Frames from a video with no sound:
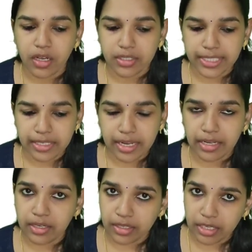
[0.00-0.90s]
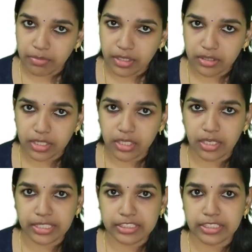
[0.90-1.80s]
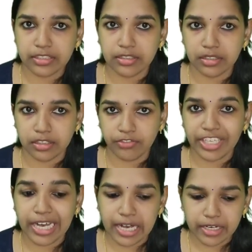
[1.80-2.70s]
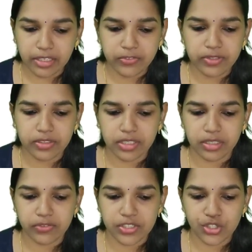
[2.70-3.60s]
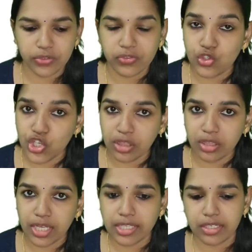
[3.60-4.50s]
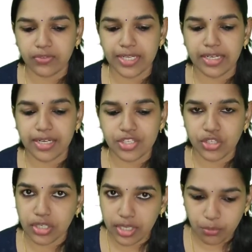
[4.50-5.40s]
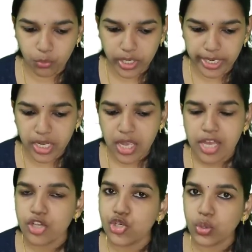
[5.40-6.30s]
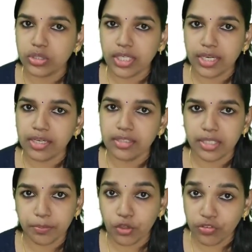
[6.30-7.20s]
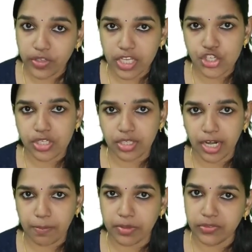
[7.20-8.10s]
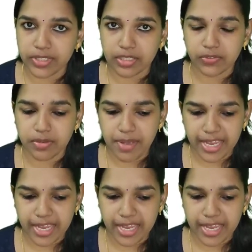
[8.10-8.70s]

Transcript: Then coming the other viharas, the such as chinda, that is indulging in worry. Shodhana, the purification therapies, that is the